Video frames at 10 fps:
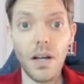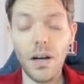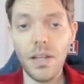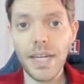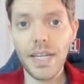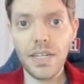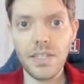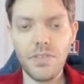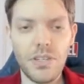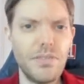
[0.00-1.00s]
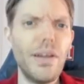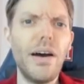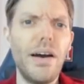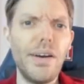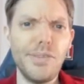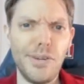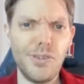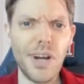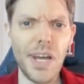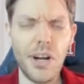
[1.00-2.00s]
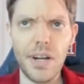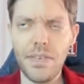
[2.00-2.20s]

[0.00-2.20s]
all that kind of stuff. He said, "No, you didn't try hard."